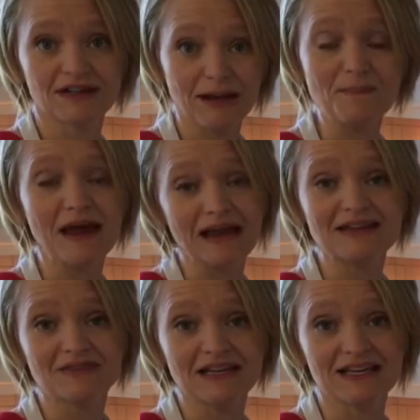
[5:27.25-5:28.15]
I'm not
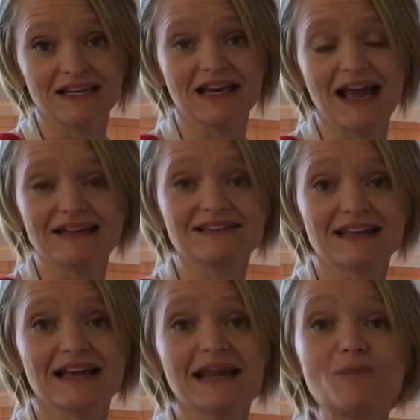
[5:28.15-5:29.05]
even kidding. Ask
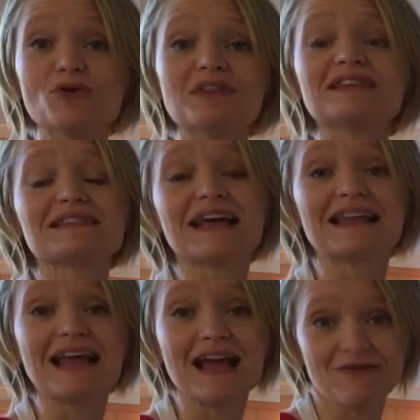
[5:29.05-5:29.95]
Dan, I put this on
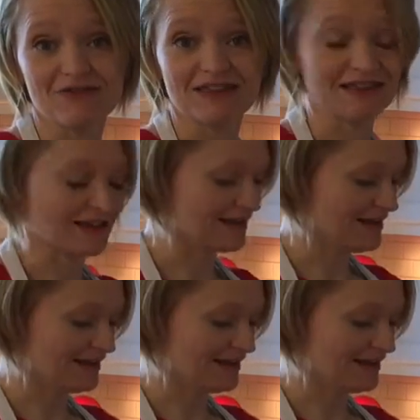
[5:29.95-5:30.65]
everything.